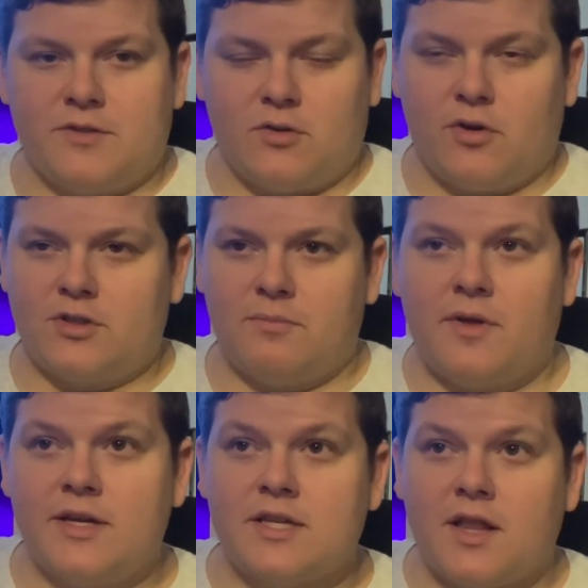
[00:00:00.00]
So there are some
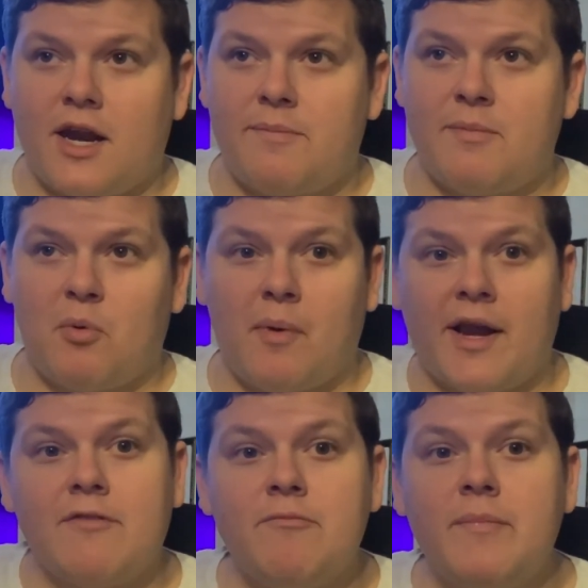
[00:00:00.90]
things a lot of people
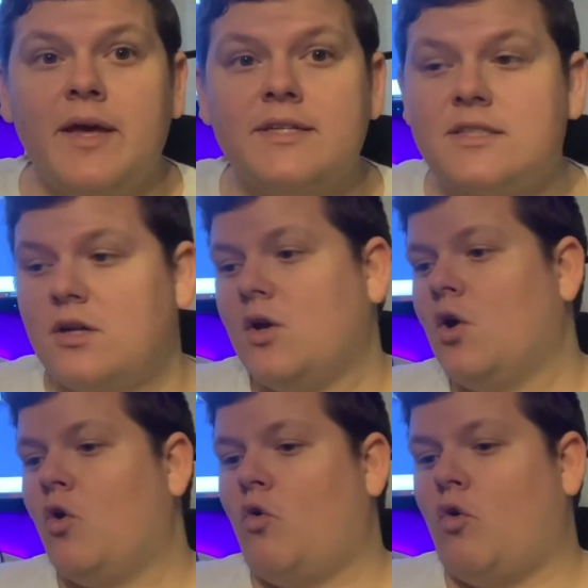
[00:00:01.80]
might have missed
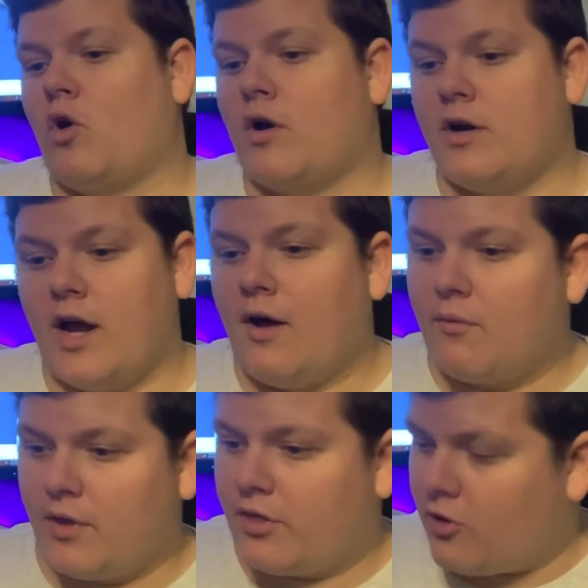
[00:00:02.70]
or not
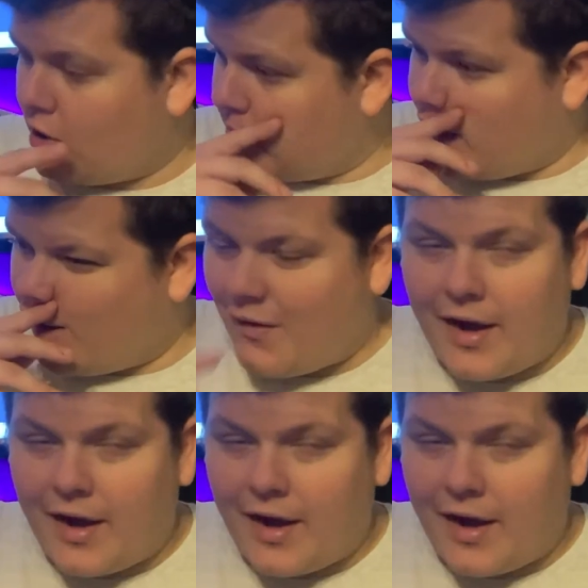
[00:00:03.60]
really thought about.